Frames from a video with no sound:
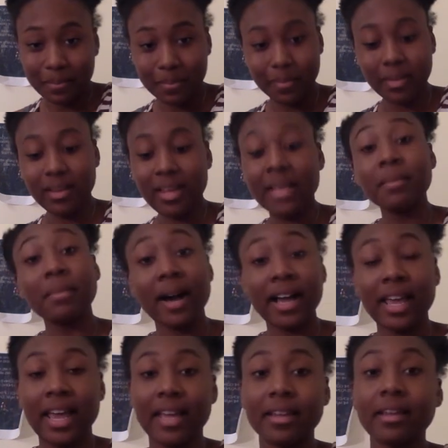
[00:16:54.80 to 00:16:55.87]
that's just
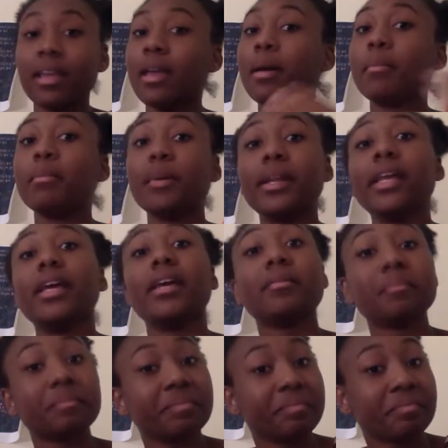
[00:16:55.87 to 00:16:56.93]
too much
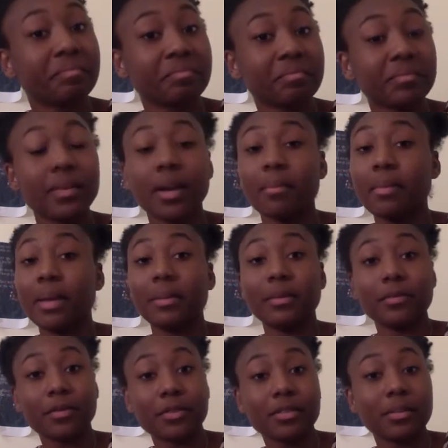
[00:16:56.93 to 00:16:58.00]
in my
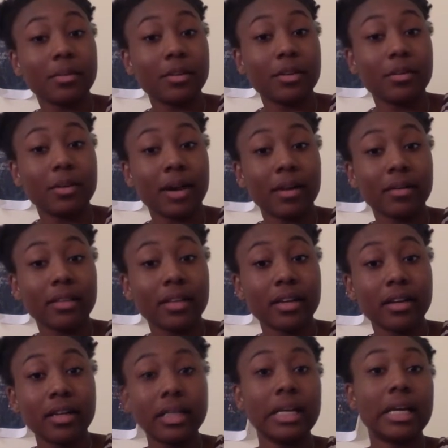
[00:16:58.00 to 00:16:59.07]
end. But
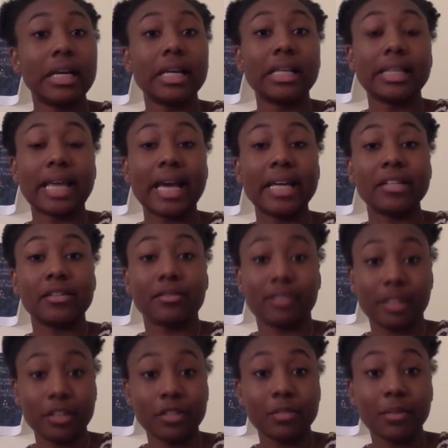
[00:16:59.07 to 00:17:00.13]
maybe
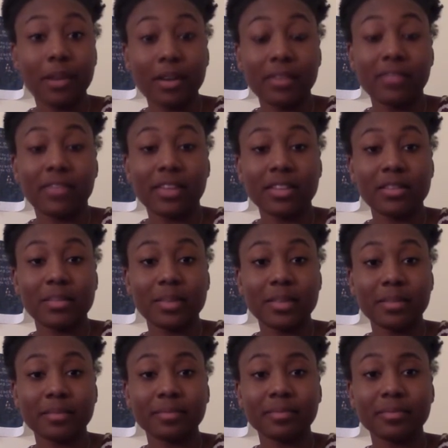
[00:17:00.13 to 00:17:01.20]
for some of you out
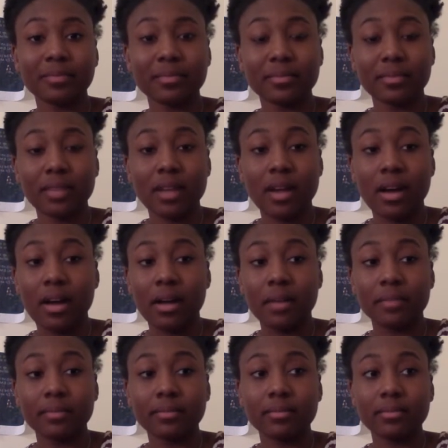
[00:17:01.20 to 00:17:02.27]
there, that is a
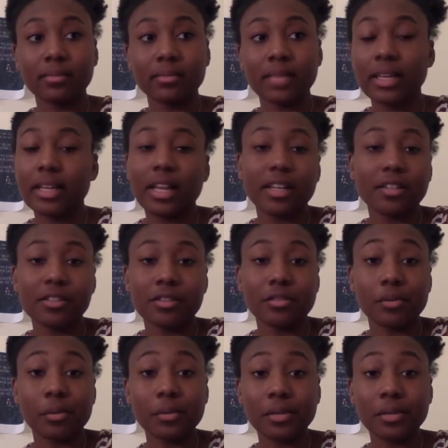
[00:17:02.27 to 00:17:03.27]
really smart investment.